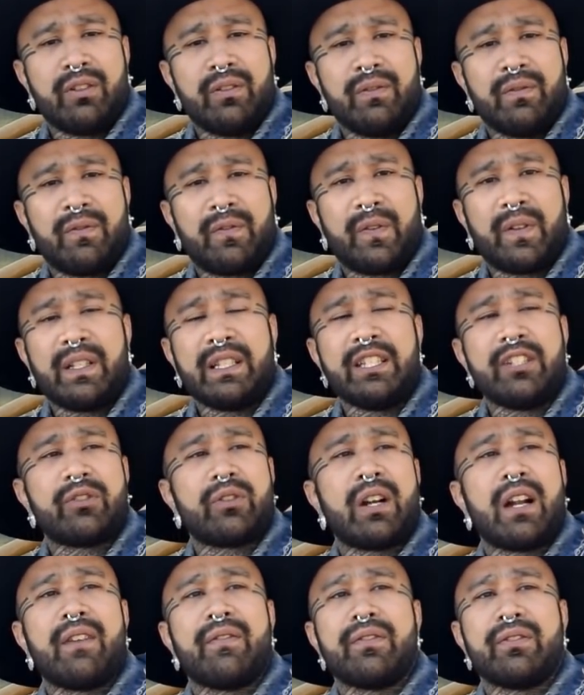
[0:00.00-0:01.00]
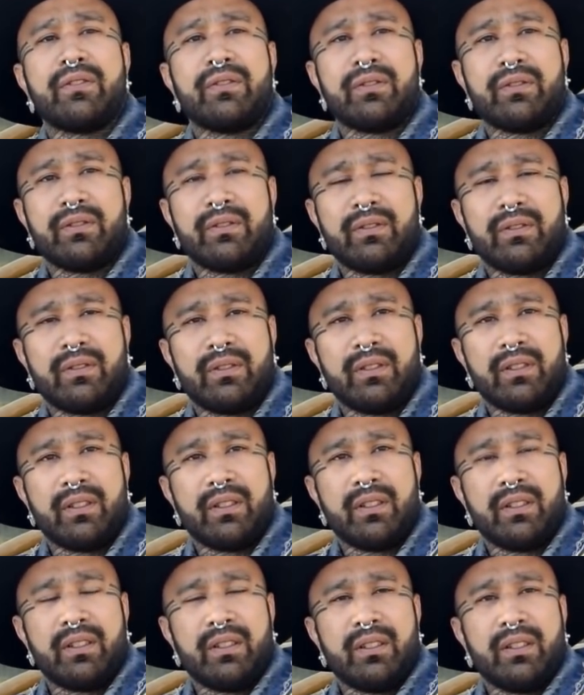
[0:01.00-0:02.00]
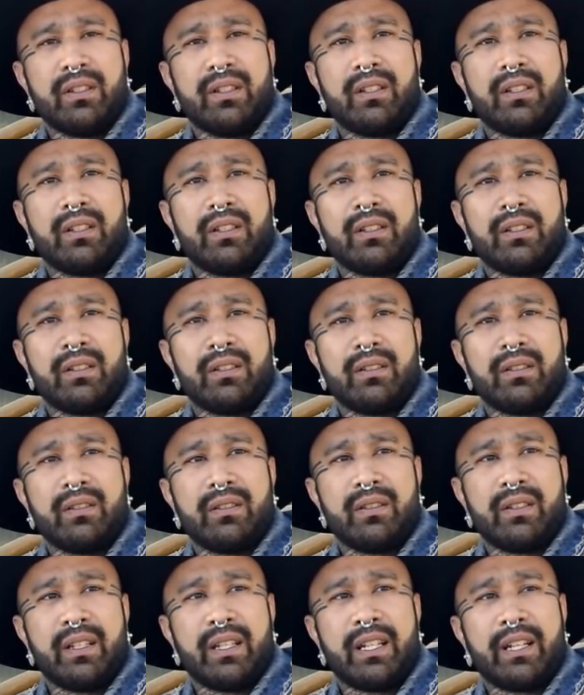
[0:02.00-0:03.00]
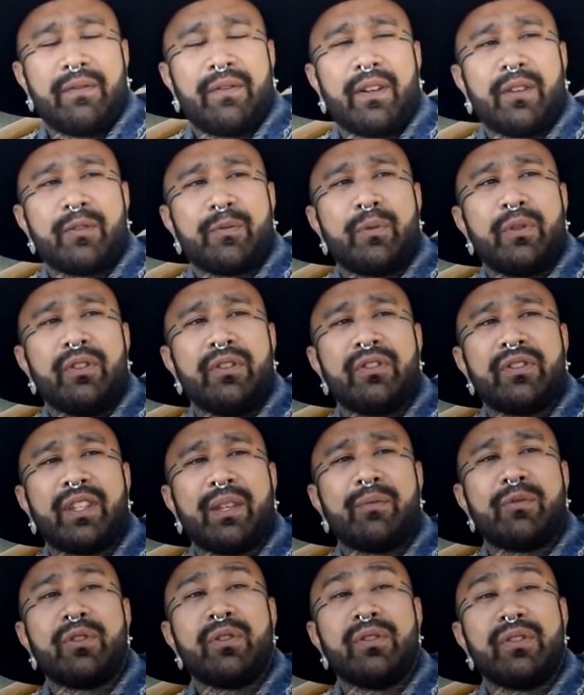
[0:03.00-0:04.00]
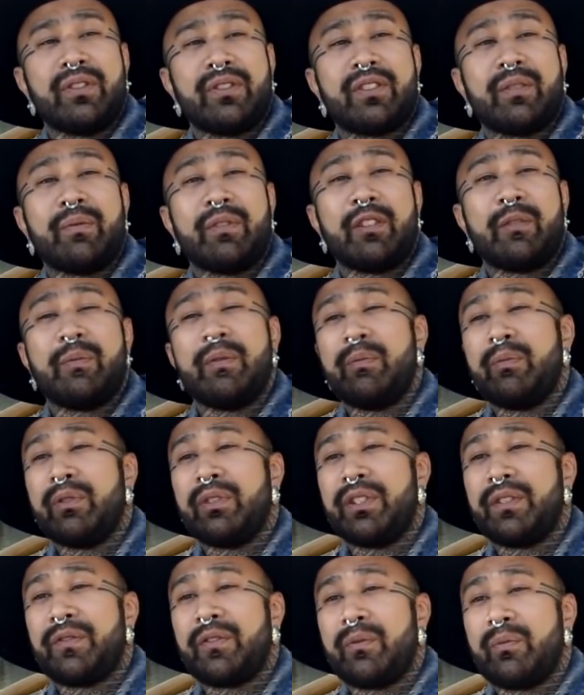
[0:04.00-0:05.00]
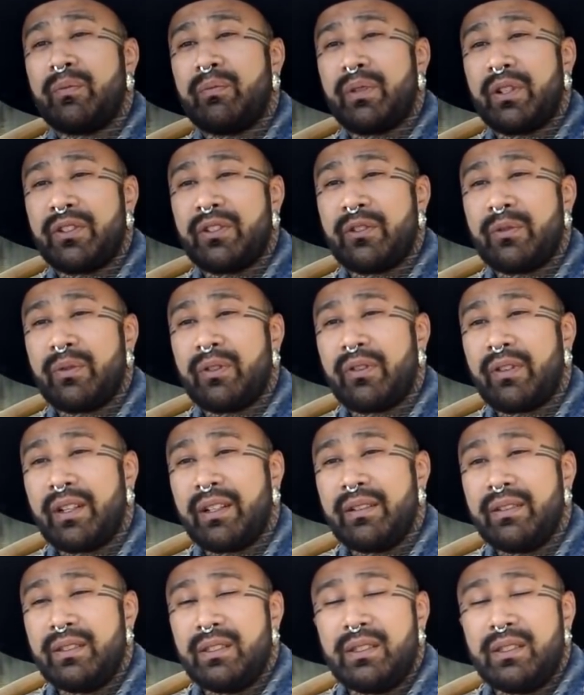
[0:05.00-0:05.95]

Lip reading: freely travel, and if I was put in the same shoes as some other people in different parts of the world, right?